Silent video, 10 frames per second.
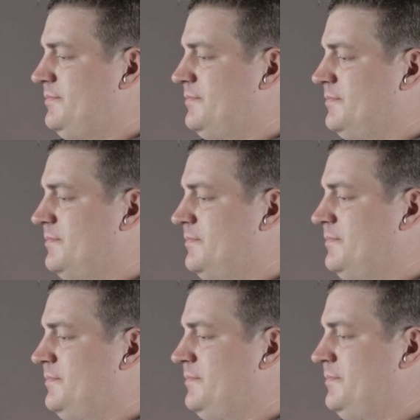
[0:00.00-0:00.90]

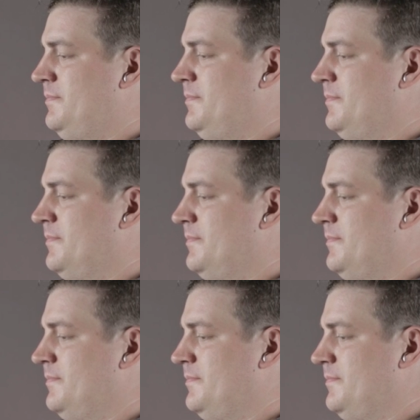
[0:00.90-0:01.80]

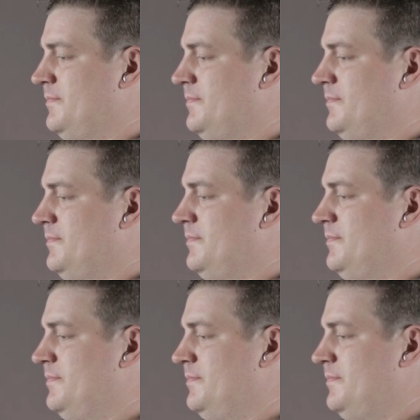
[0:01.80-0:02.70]

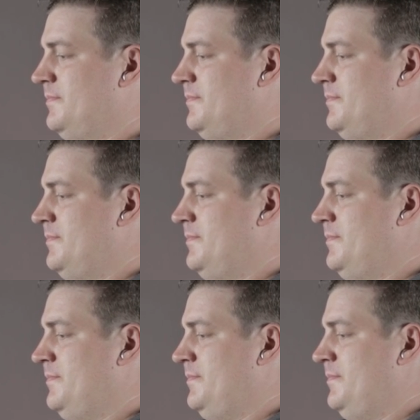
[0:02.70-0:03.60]

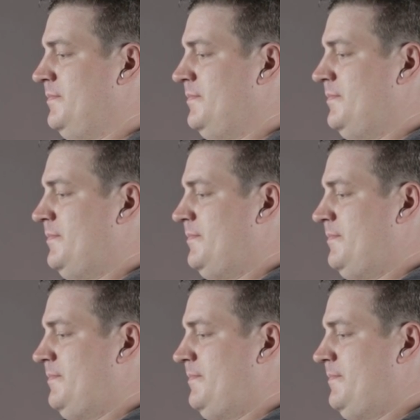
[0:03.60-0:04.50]

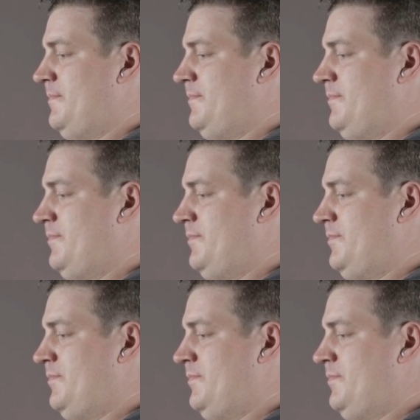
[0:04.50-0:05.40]

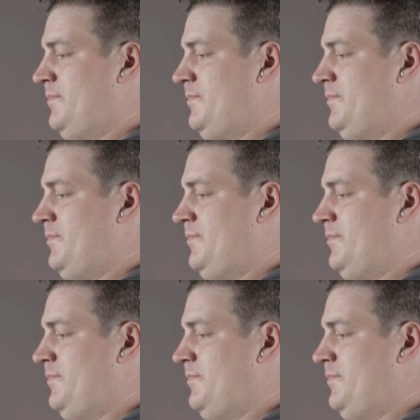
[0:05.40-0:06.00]
[no speech]